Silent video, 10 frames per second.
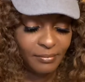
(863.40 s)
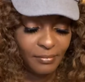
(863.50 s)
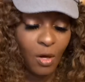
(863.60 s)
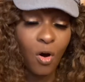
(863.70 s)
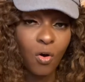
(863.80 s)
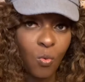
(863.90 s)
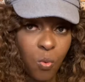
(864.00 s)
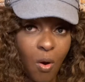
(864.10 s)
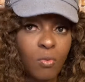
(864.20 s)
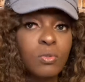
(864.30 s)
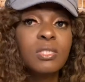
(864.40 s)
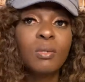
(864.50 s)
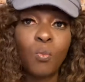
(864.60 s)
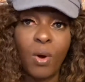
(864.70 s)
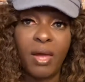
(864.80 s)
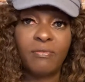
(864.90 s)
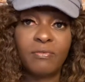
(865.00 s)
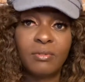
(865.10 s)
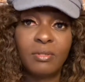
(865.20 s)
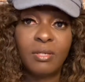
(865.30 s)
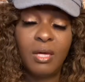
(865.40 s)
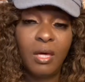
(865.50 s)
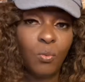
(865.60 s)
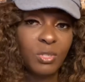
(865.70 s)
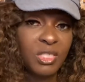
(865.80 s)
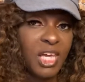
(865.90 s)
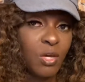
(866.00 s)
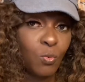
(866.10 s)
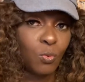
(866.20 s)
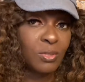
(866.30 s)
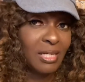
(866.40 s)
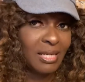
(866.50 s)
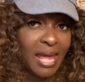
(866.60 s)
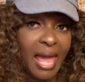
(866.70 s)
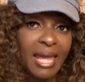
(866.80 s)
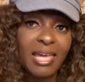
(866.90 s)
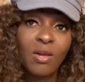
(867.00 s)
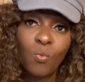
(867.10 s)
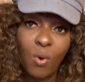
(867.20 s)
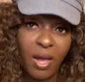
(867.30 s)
A quarrelsome wife, which equals a nagging wife.